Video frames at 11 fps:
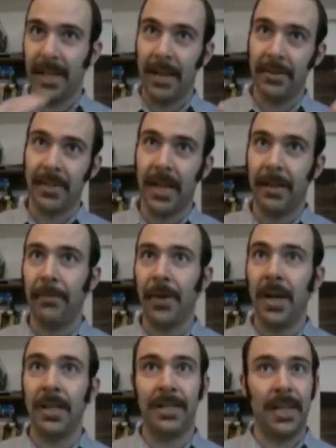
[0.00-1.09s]
Sounds like
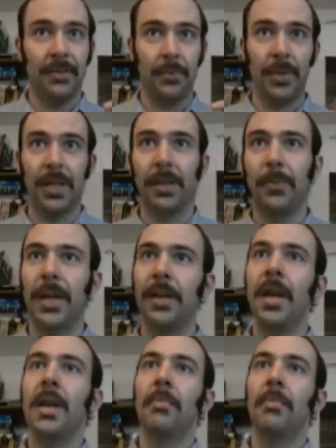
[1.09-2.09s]
fun, sounds really weird.